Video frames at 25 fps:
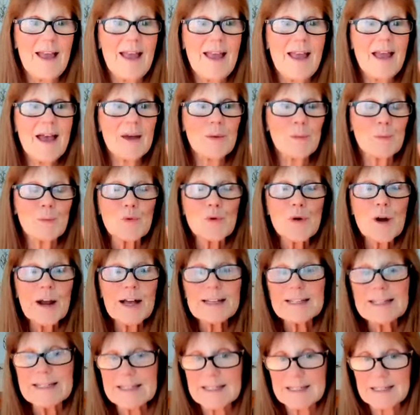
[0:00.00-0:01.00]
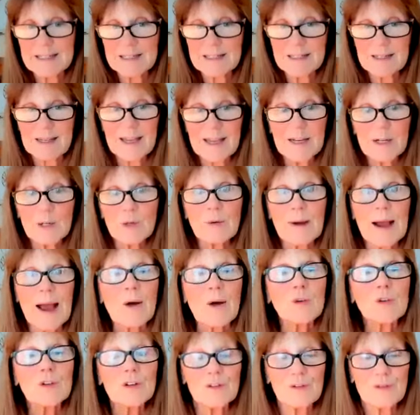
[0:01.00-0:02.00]
and present and
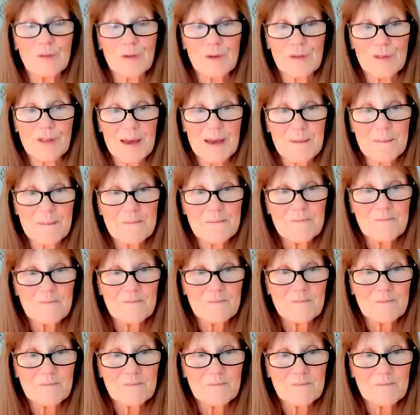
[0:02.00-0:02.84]
grounded for them.